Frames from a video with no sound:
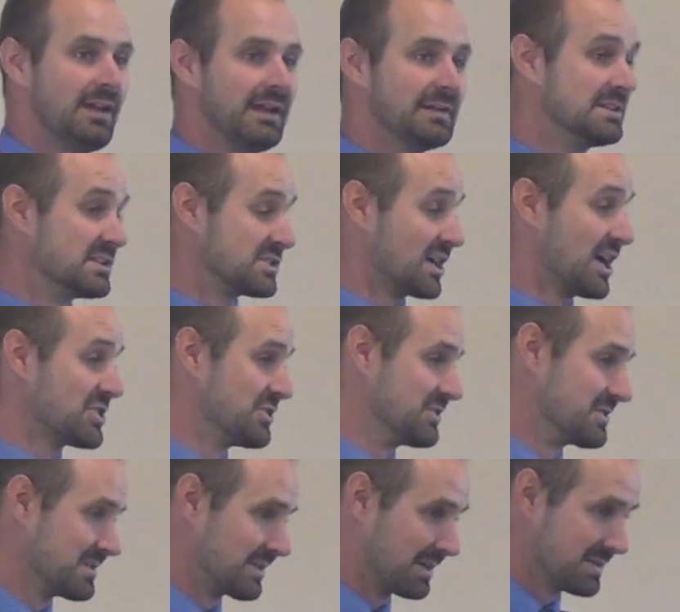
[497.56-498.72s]
And a discussion
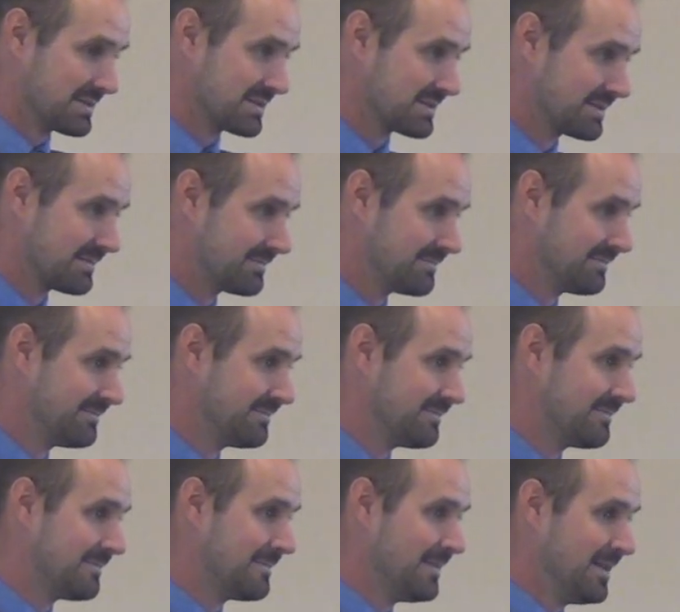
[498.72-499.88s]
starts.
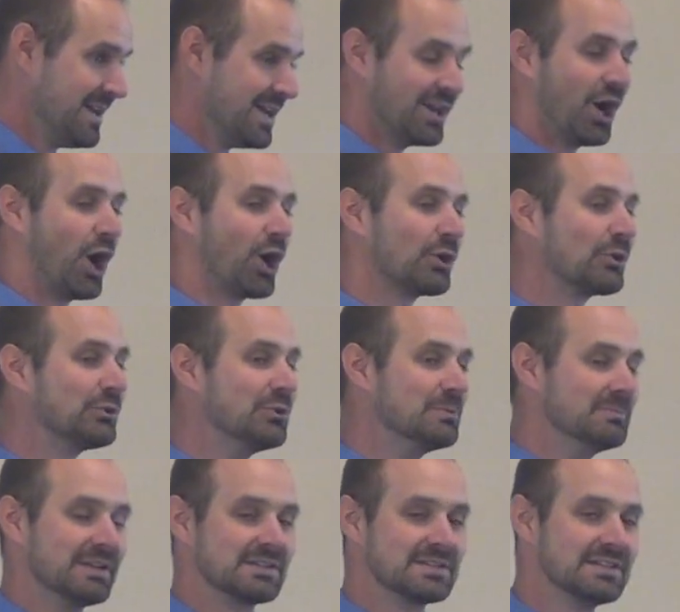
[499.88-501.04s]
An
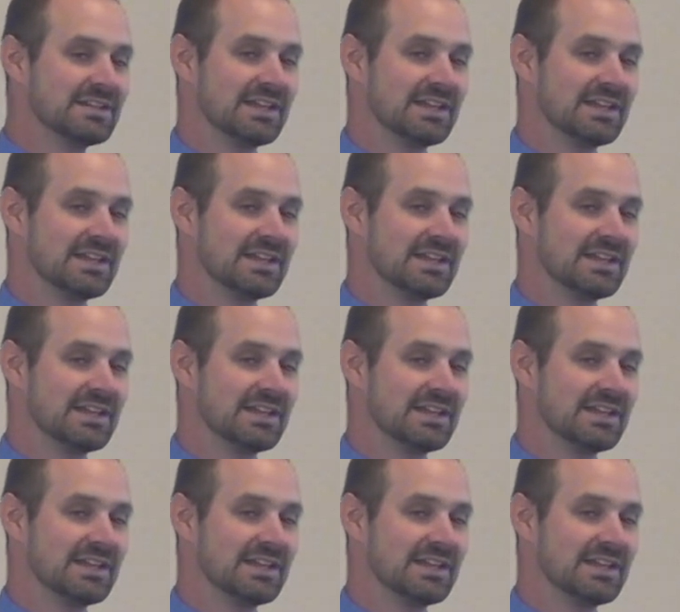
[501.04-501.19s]
argument